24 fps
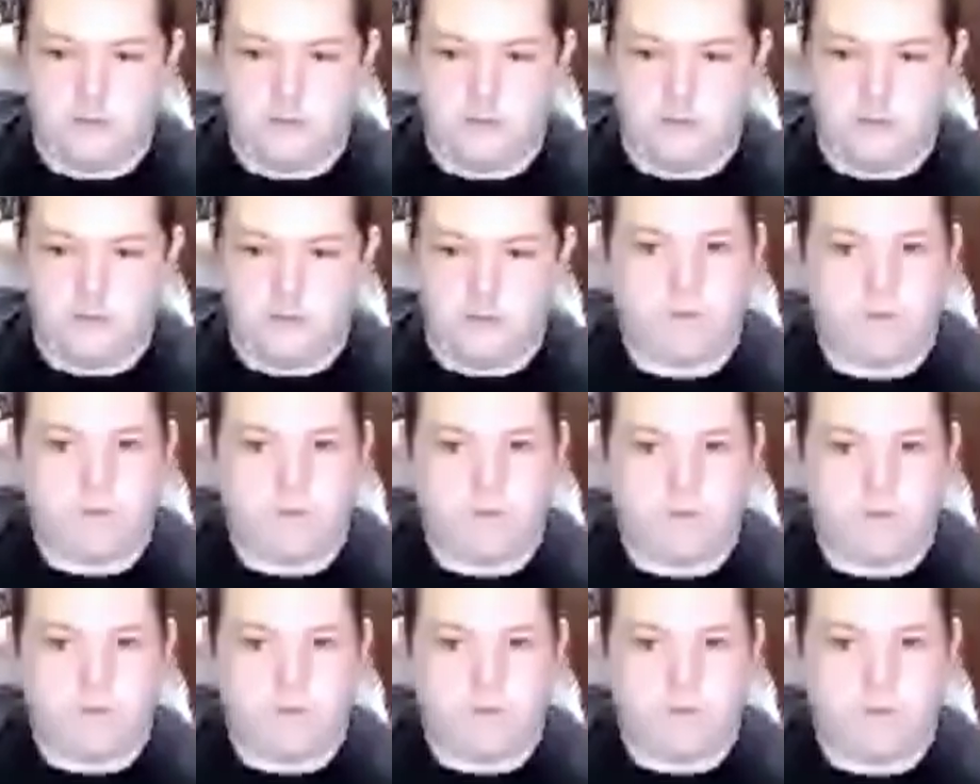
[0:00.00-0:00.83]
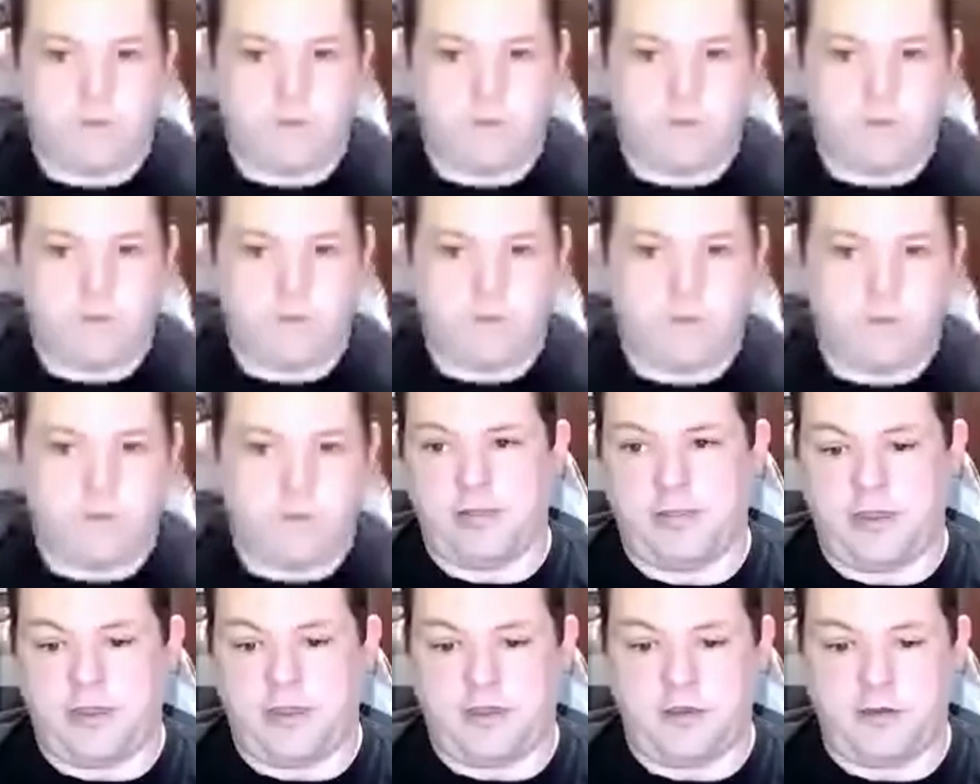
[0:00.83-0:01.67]
let me make sure we
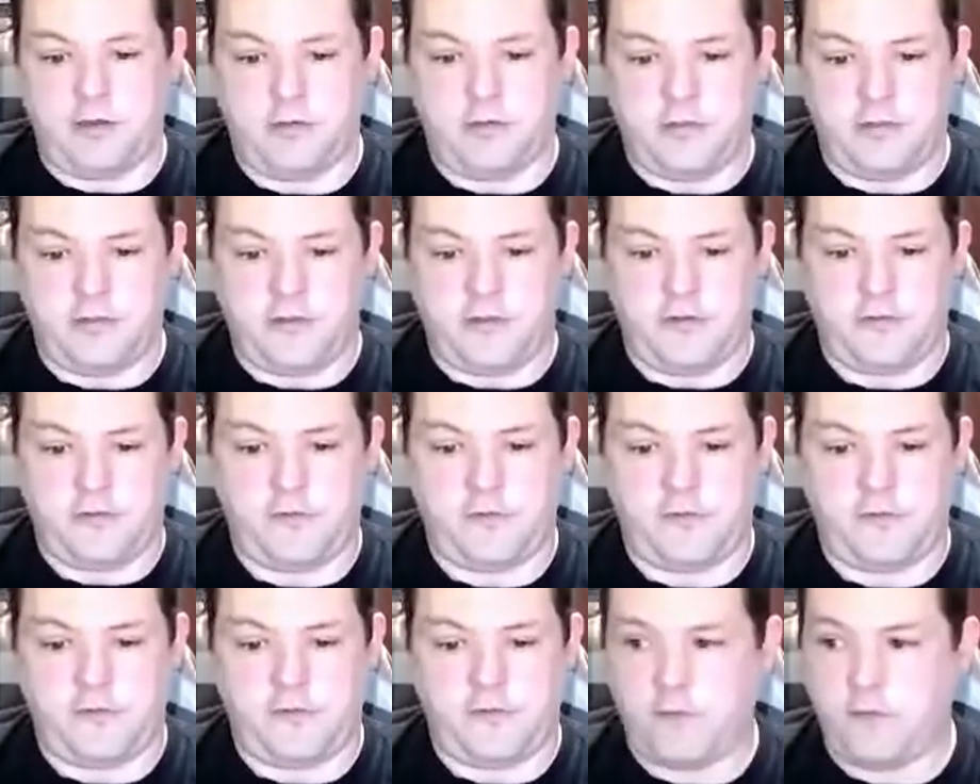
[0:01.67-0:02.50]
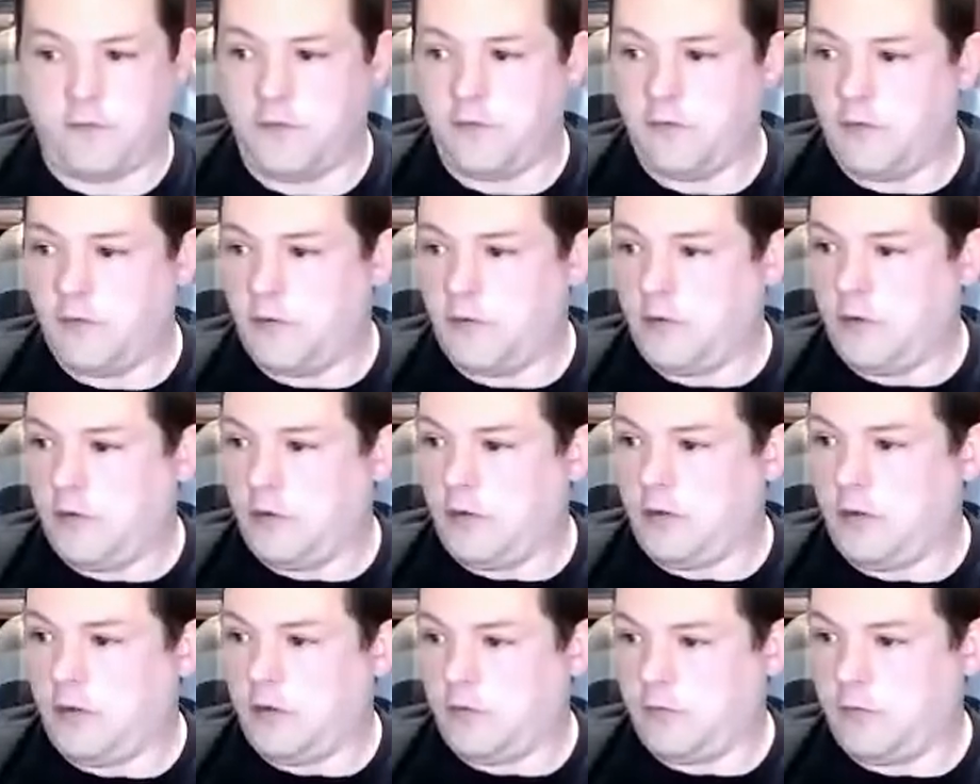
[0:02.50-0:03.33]
link this
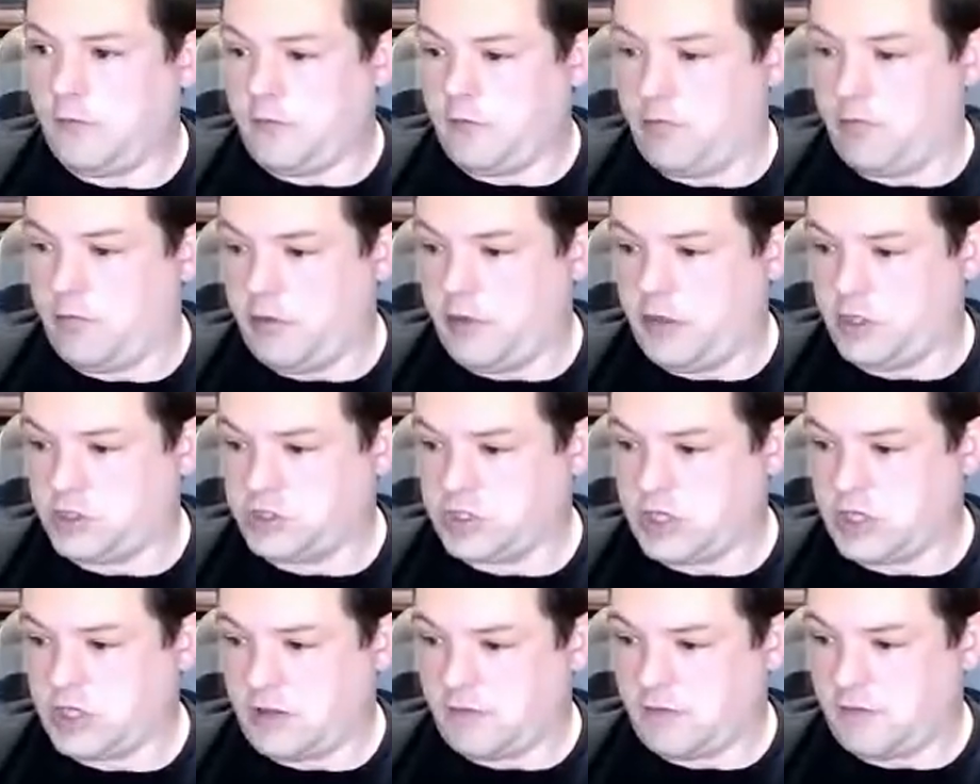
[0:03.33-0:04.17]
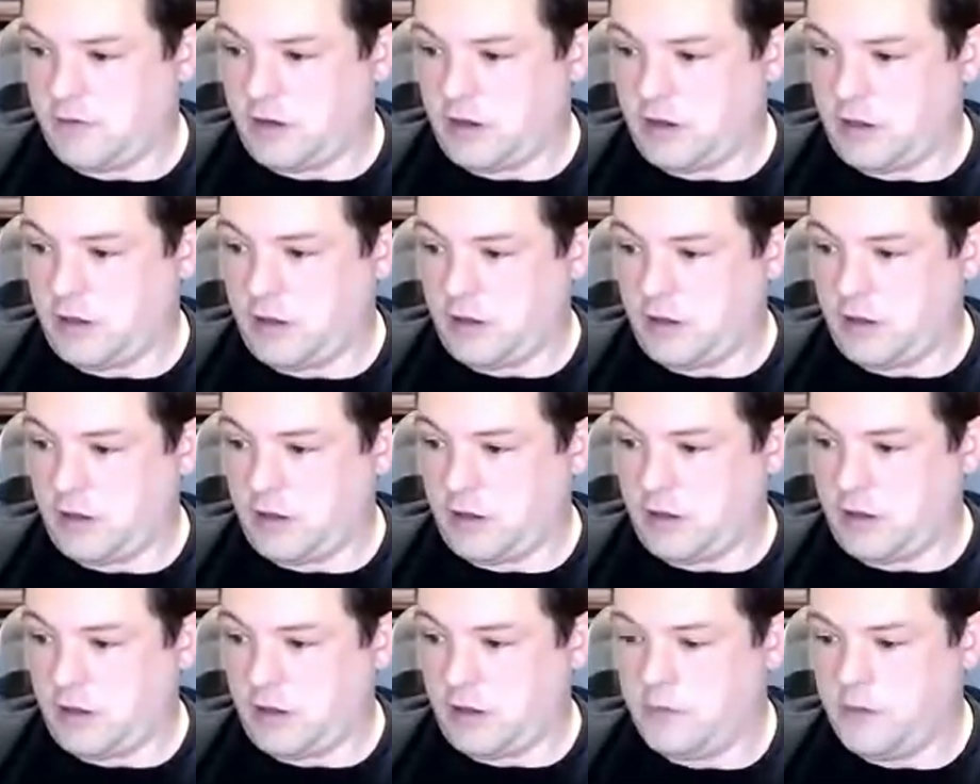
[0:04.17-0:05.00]
into the chat today.
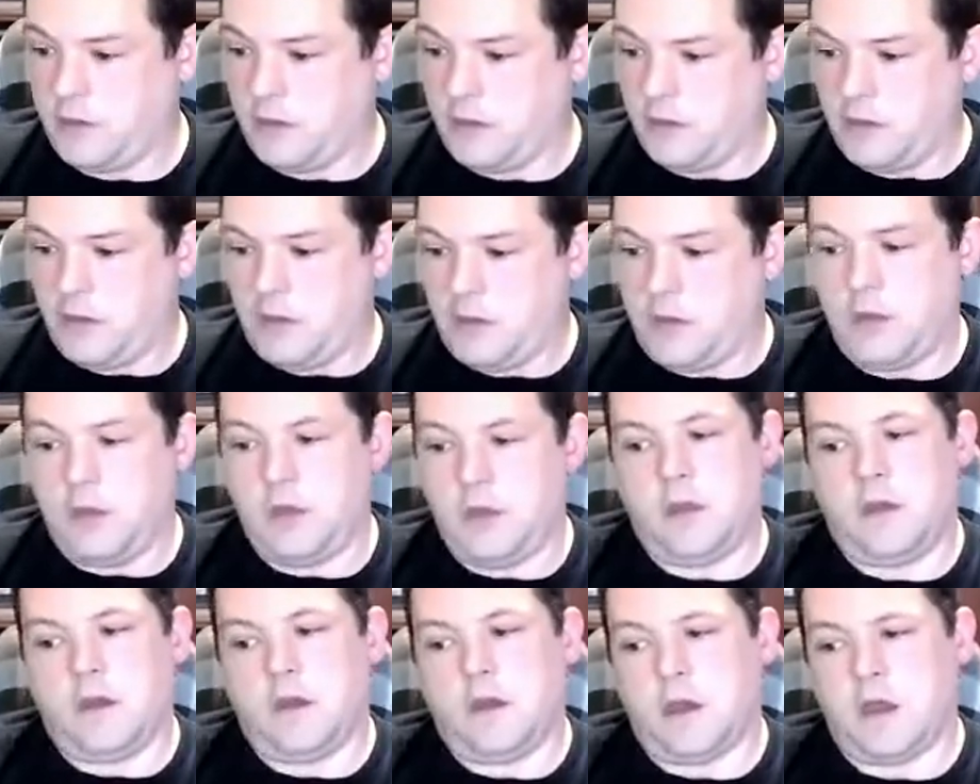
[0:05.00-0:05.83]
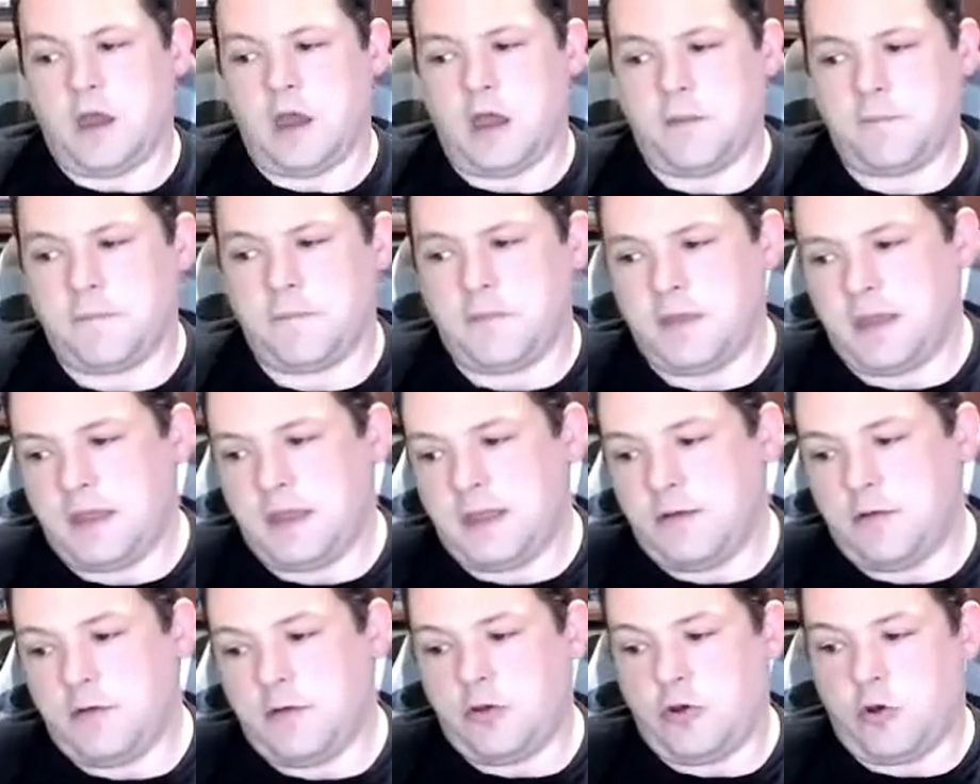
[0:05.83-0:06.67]

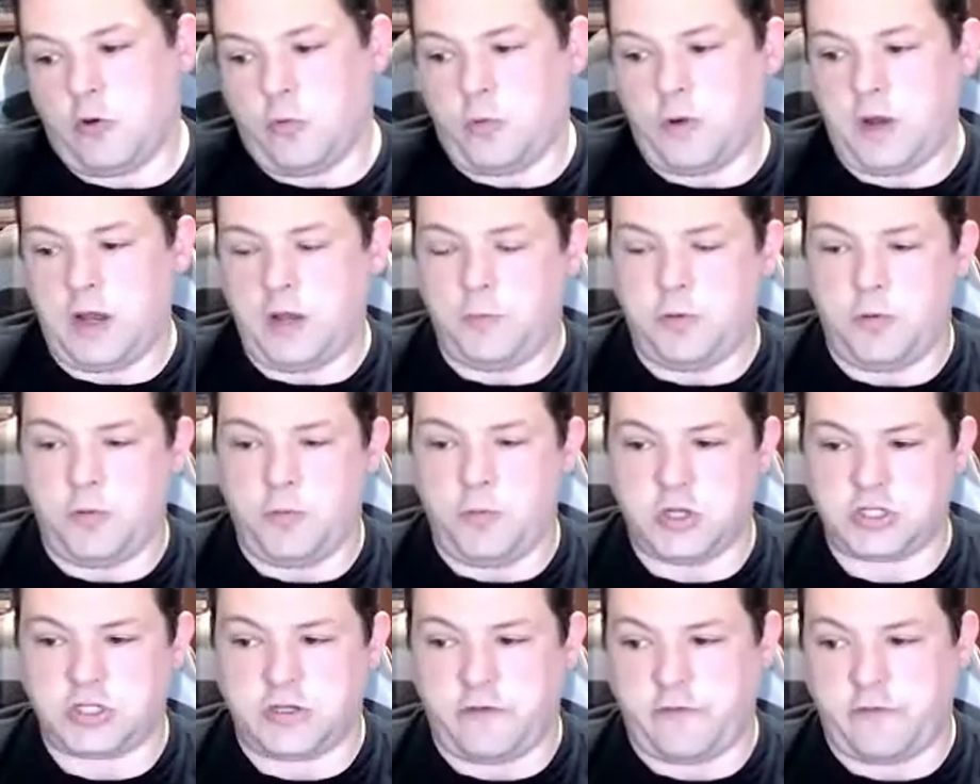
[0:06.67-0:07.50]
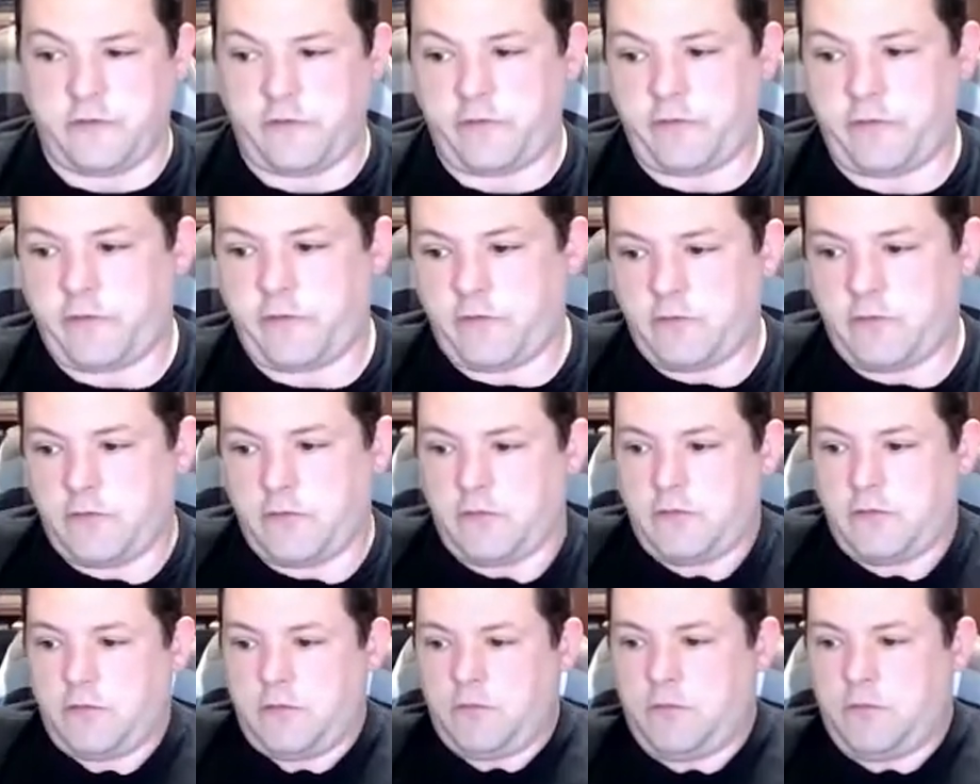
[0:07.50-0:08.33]
Your read permissions,
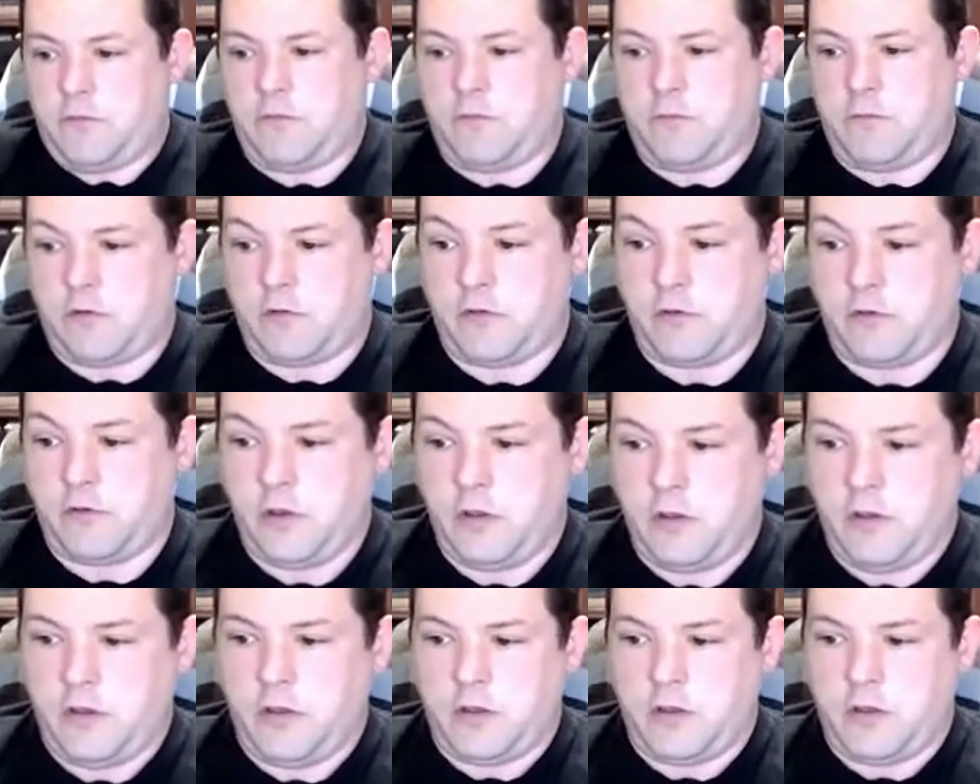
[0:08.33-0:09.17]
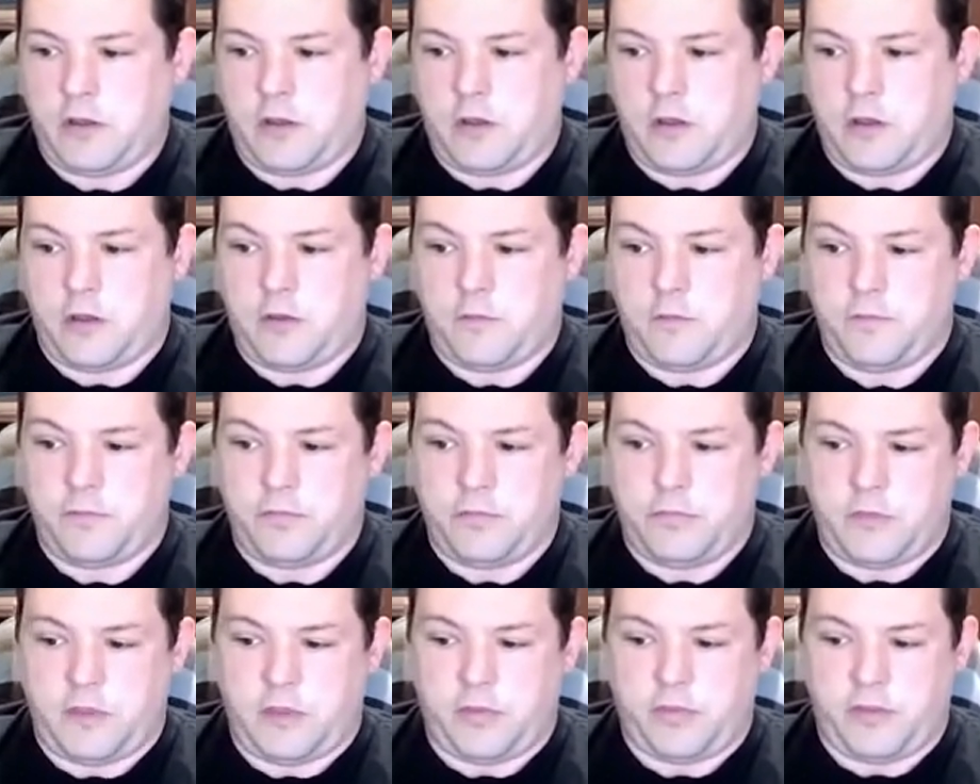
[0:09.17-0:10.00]
Marlon,
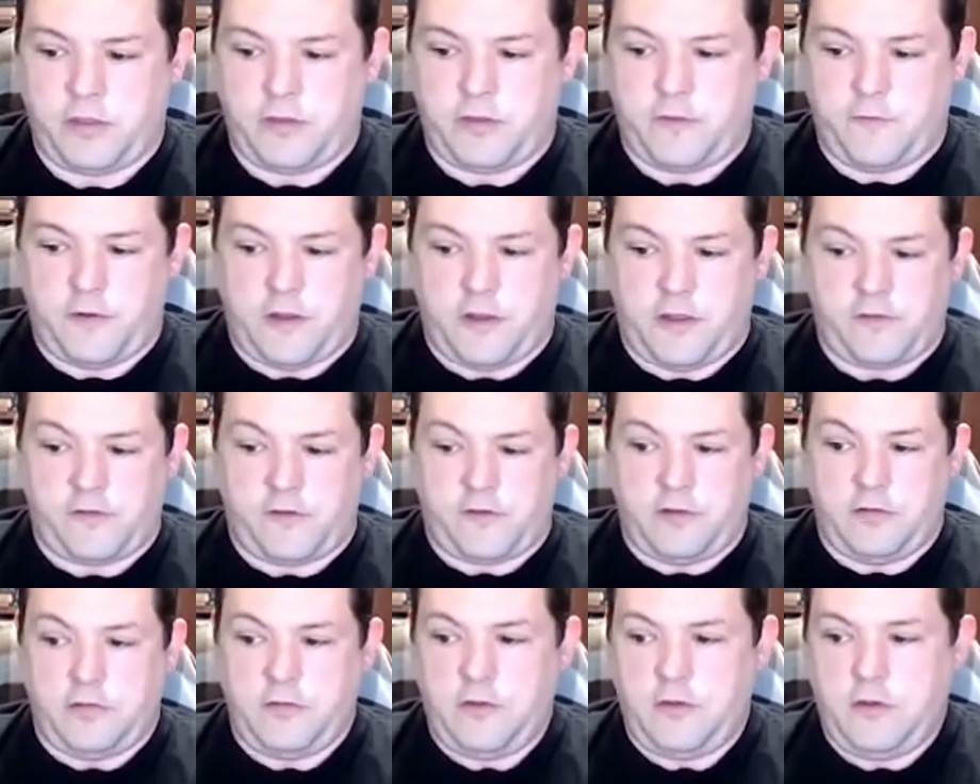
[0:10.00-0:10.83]
and thank you for asking.